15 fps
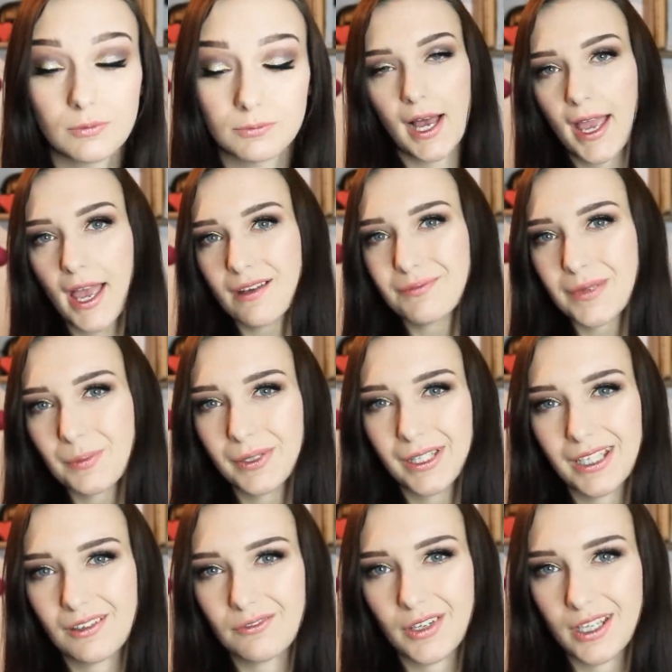I have made
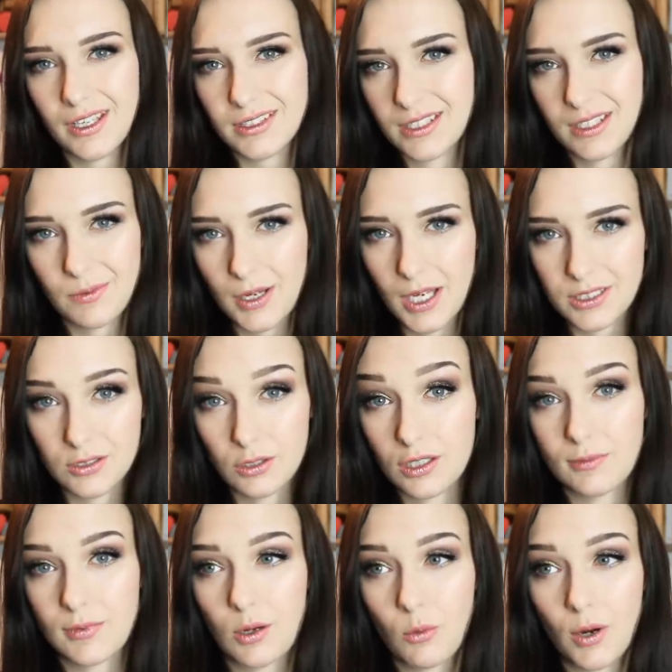plenty of videos in the past
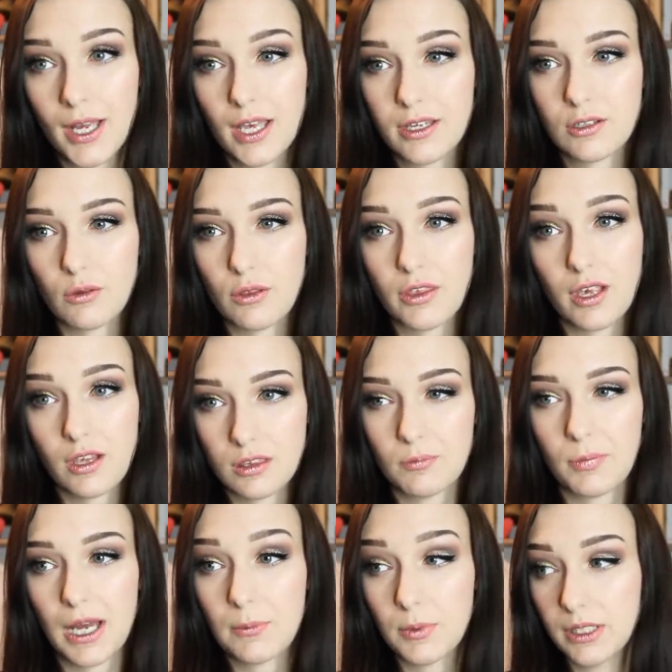talking about why I don't think the
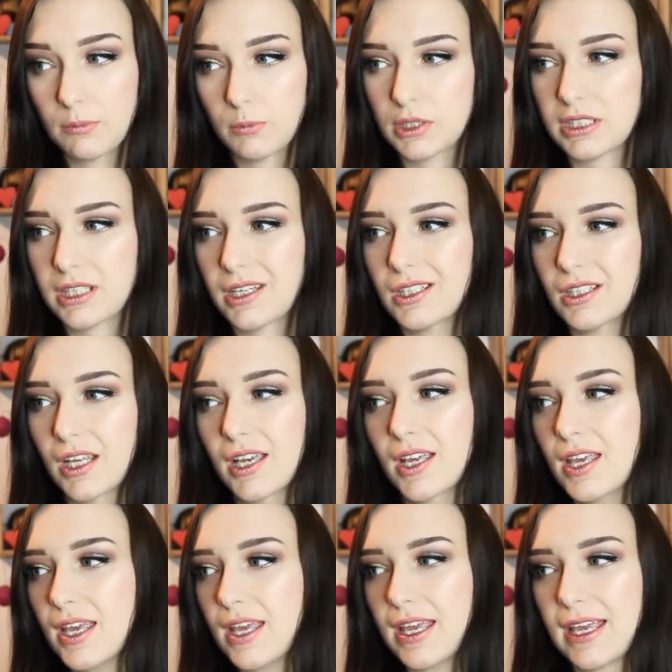Bible in particular
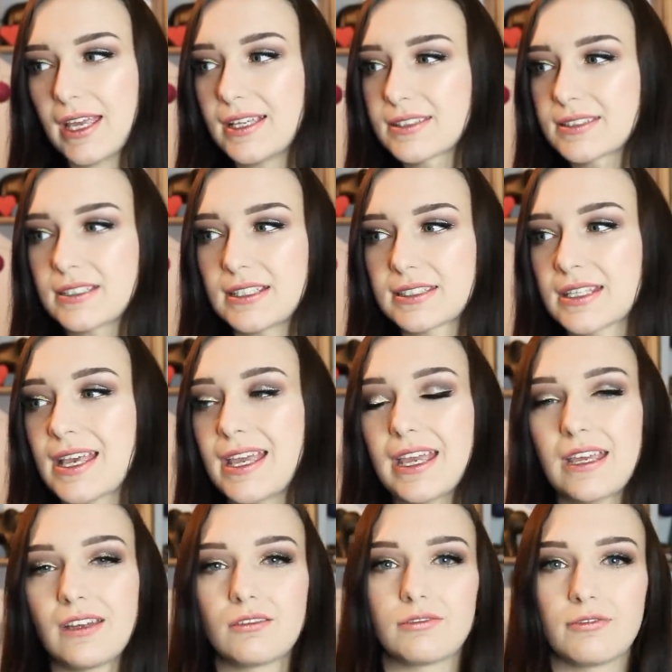is this
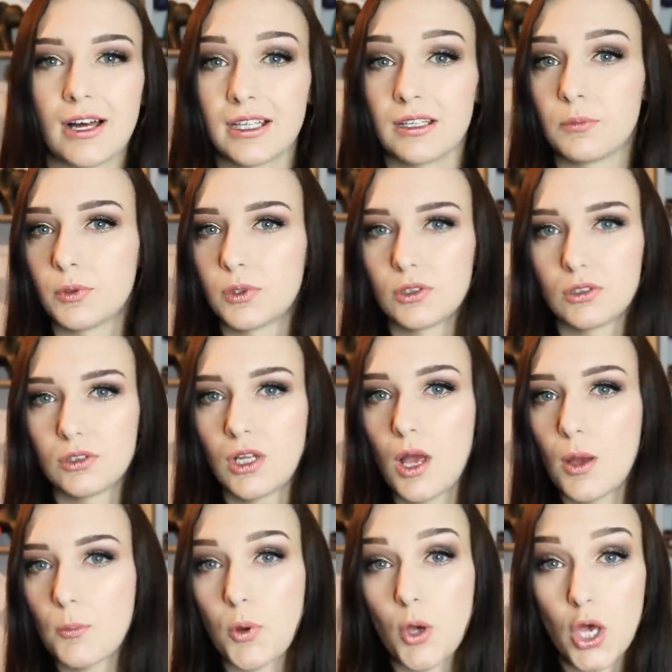infallible,
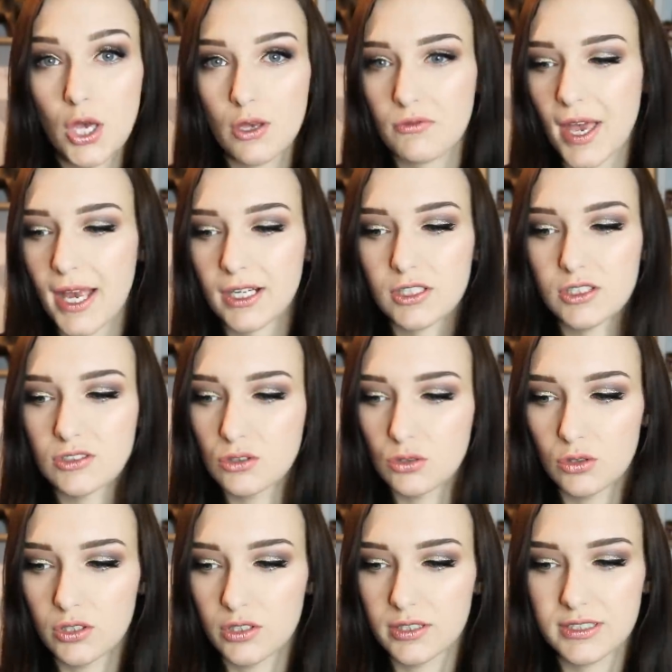perfect
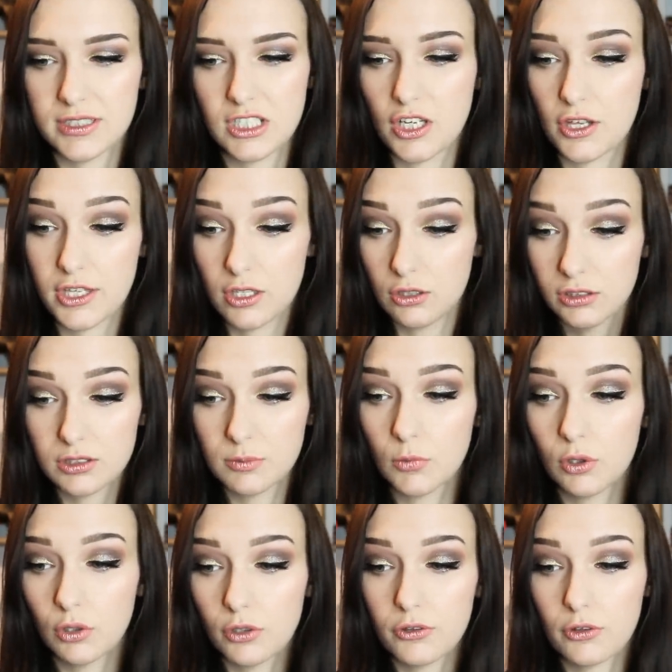source, you know, the ultimate
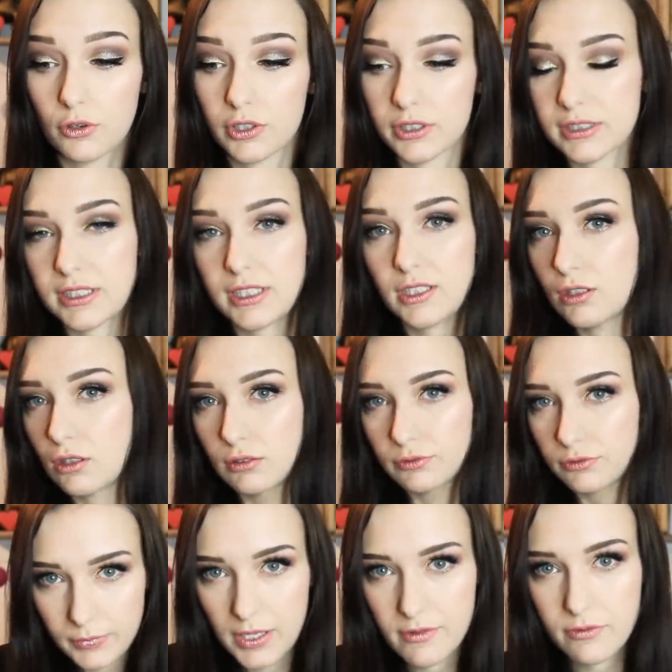authority
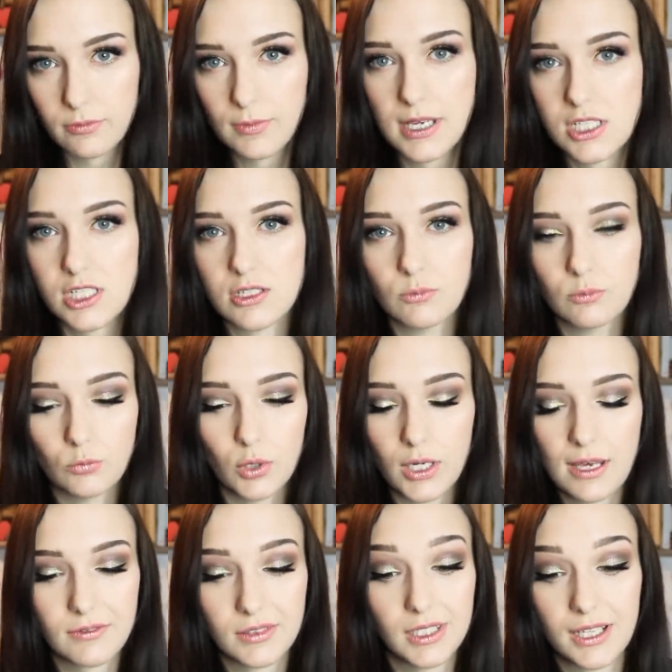of information and
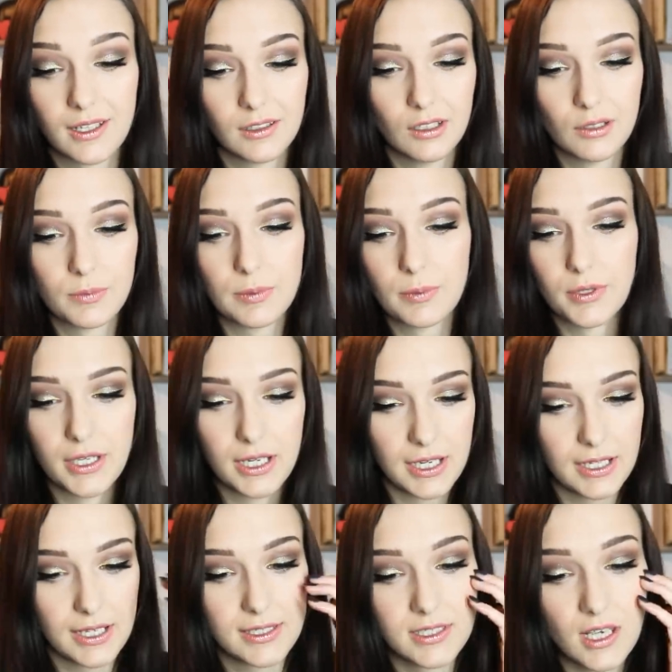whatever, like a lot of people think
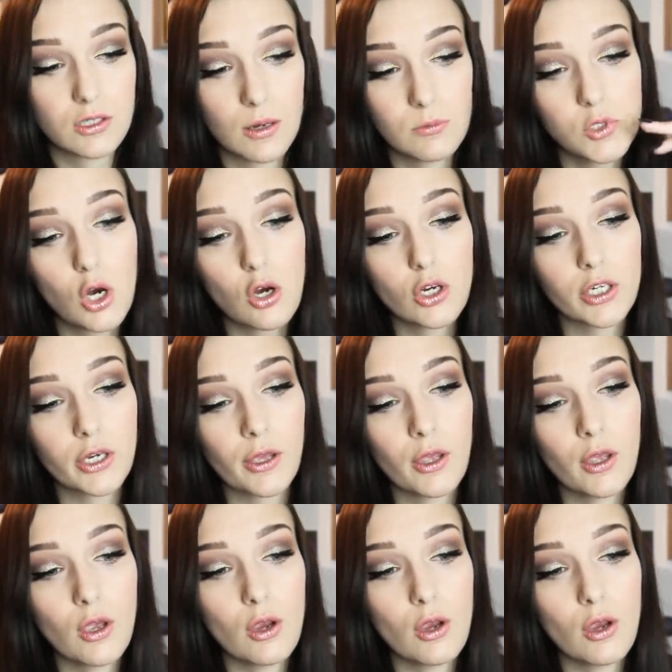it is. So I'm not gonna